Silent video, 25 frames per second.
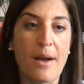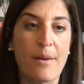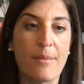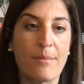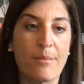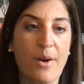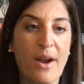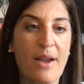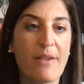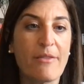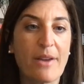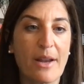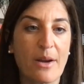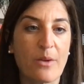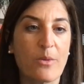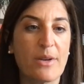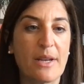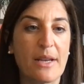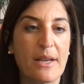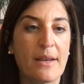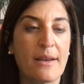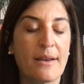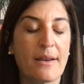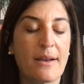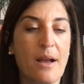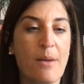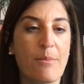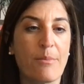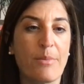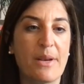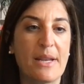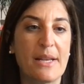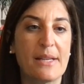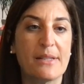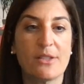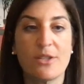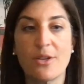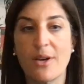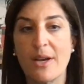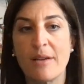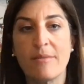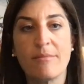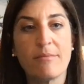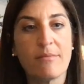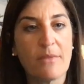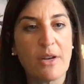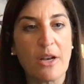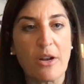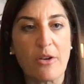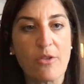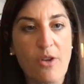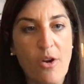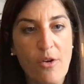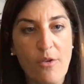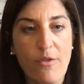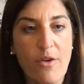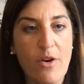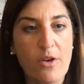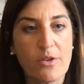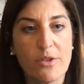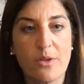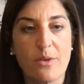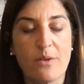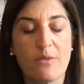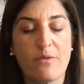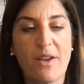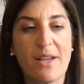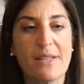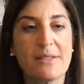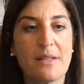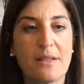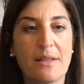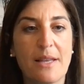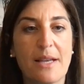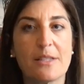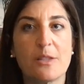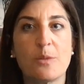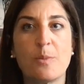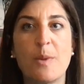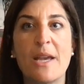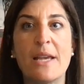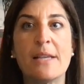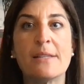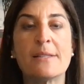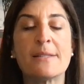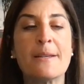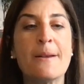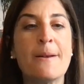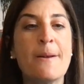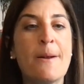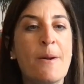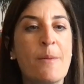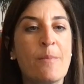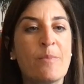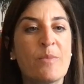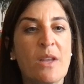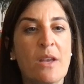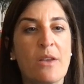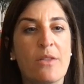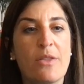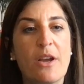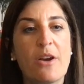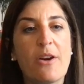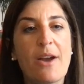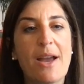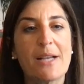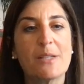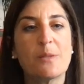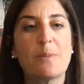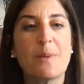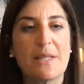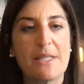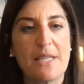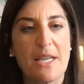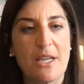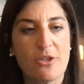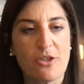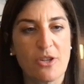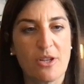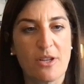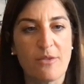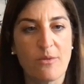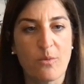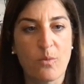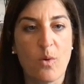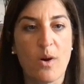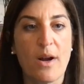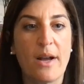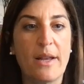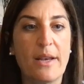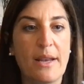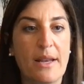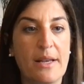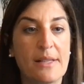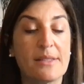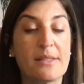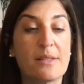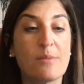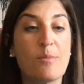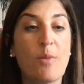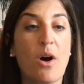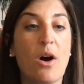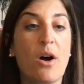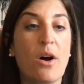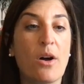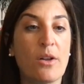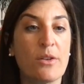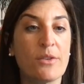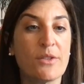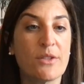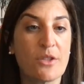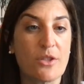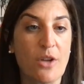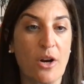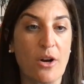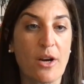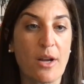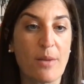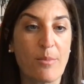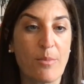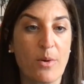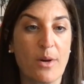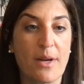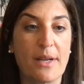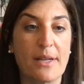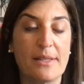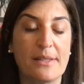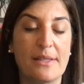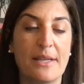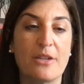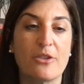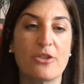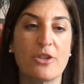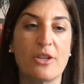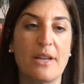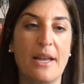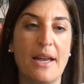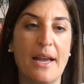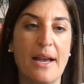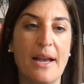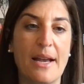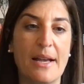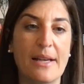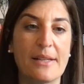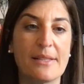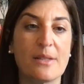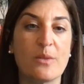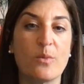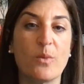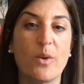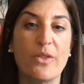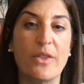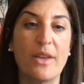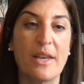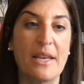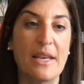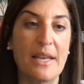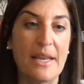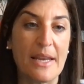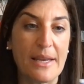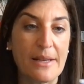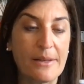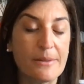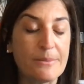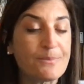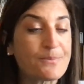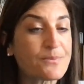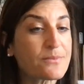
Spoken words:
private equity companies, so I know folks who invest in that space, their expectation of what a small startup organization has and what they need